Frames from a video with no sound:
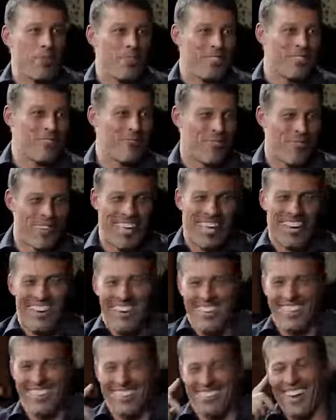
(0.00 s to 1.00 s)
and forget all
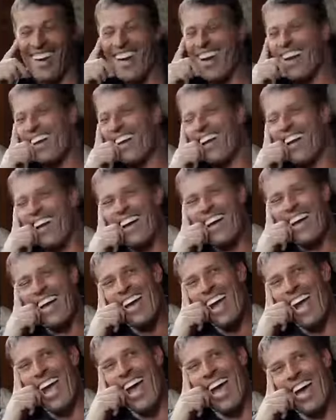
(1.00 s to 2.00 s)
this, right?
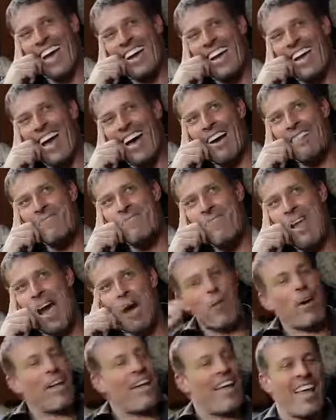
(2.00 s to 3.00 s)
And I
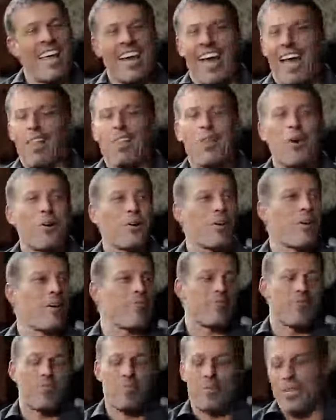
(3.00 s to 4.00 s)
went in, I loaded up
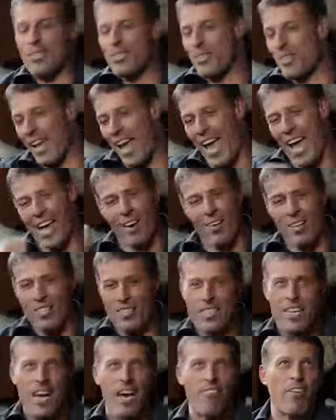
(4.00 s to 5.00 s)
for winter, and I ate all the
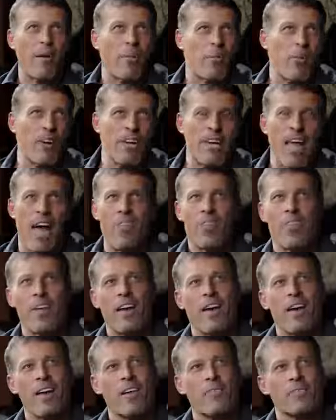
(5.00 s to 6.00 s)
stuff. And I'm looking out
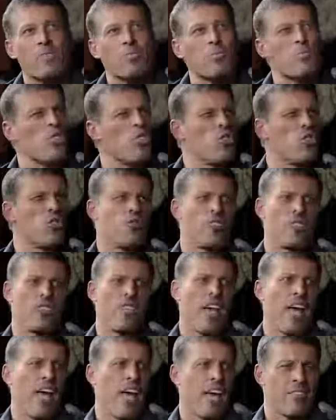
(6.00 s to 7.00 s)
there, and it was a beautiful
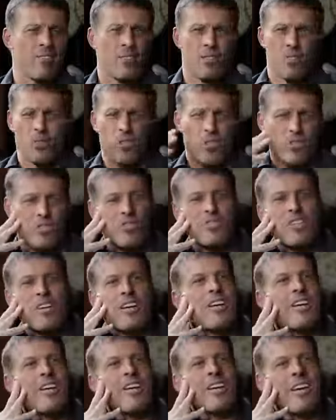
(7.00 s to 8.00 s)
day, and it was gorgeous.
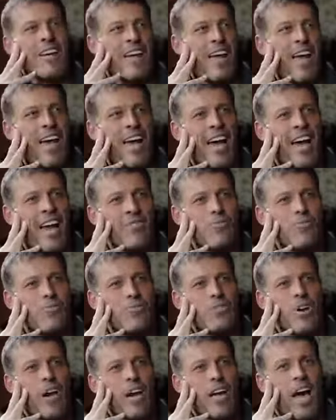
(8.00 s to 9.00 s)
And
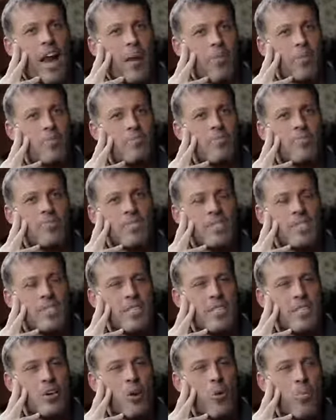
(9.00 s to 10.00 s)
so I got up
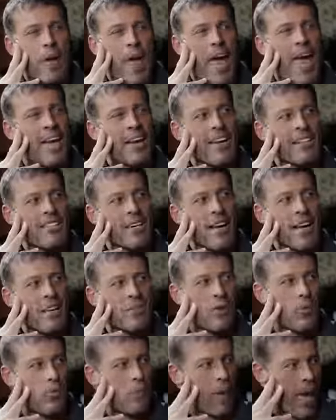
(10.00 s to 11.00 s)
to go pay, and as I got to
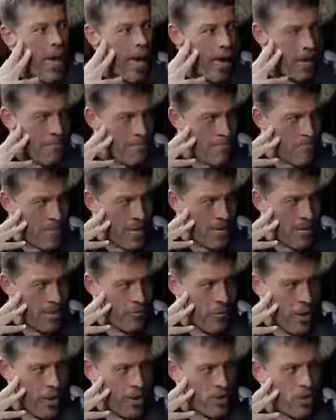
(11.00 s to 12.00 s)
go pay, in the
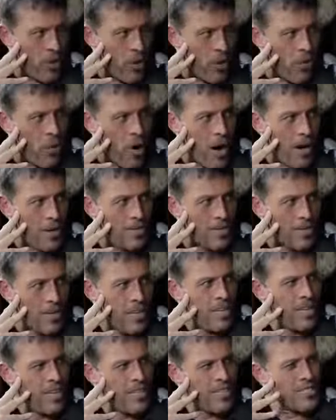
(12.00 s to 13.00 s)
front door walks
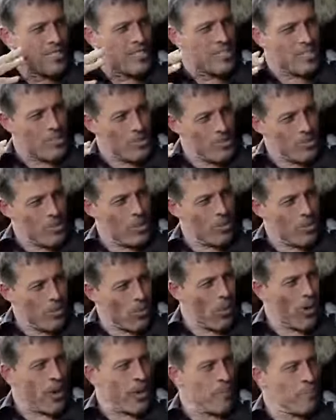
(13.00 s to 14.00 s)
this little boy,